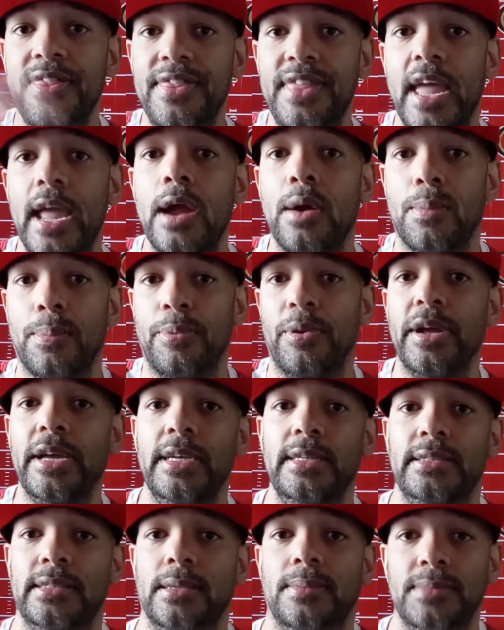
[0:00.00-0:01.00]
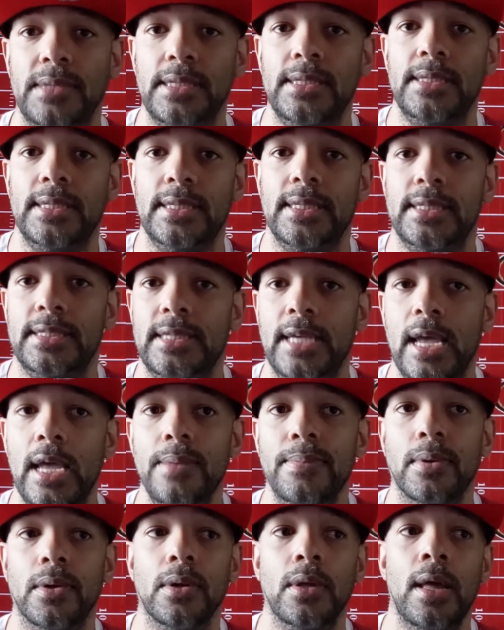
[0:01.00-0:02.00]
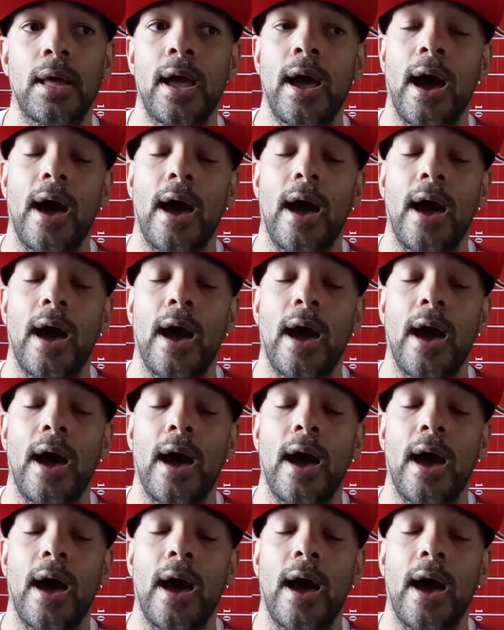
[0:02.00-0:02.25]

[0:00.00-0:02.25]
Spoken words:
They are bringing something to the table.